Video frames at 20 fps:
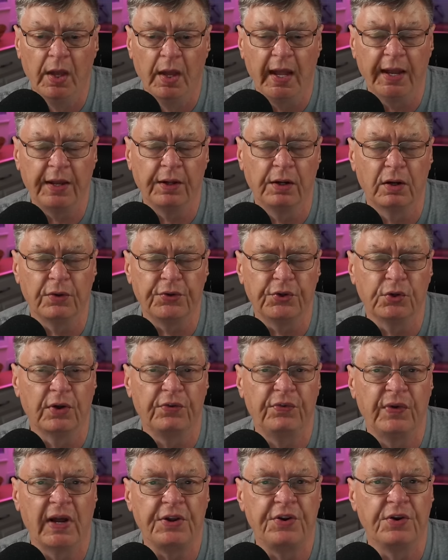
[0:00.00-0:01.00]
It can also
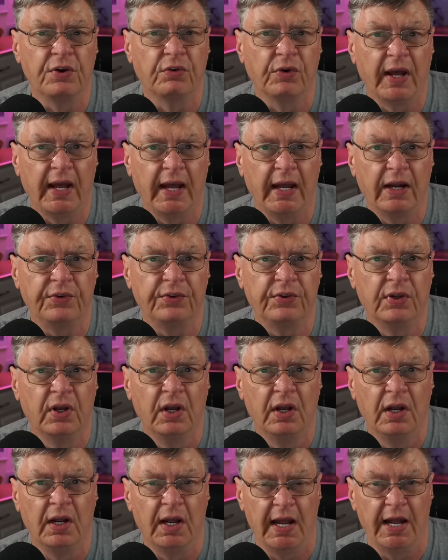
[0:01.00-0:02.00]
affect your legs
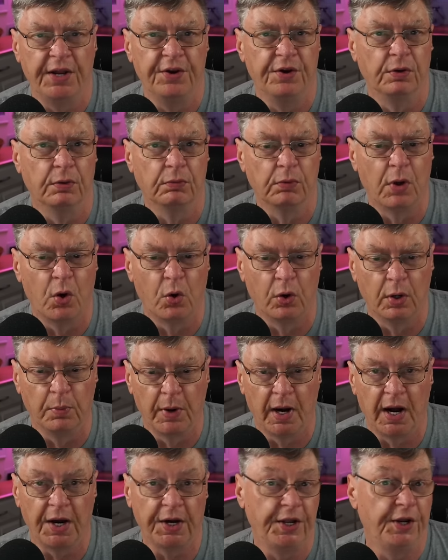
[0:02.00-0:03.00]
and your lower
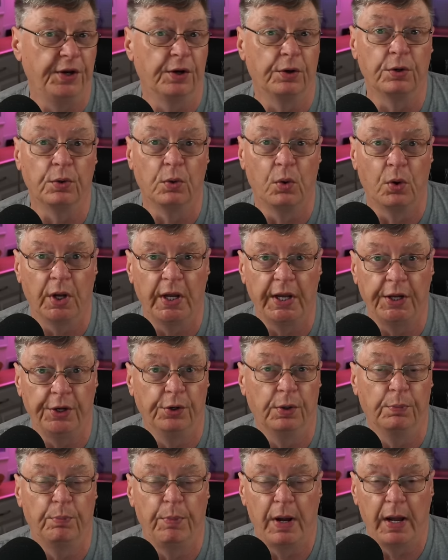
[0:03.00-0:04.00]
body, your groin,
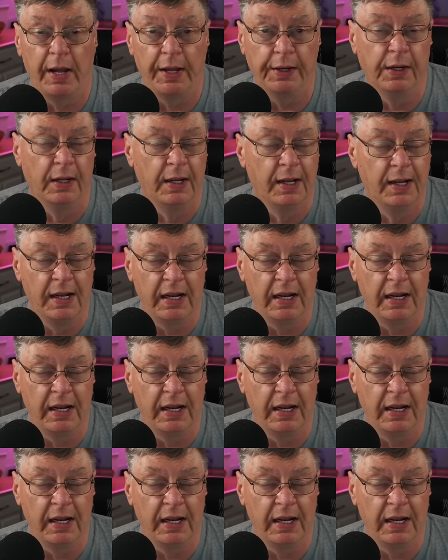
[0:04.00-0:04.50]
your butt.